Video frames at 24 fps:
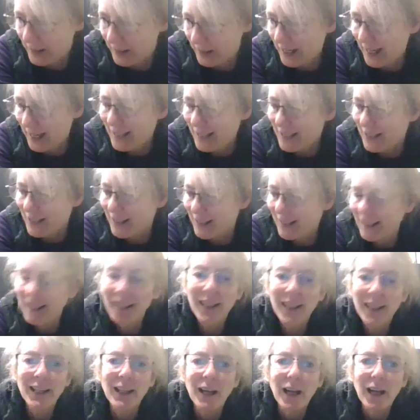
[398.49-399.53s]
hit,
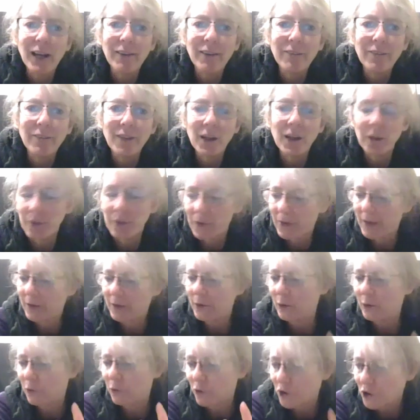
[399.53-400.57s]
I felt a sense
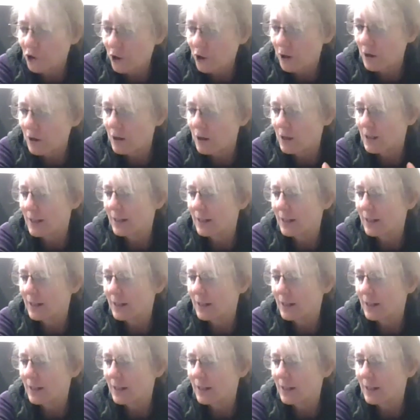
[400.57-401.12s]
of shock.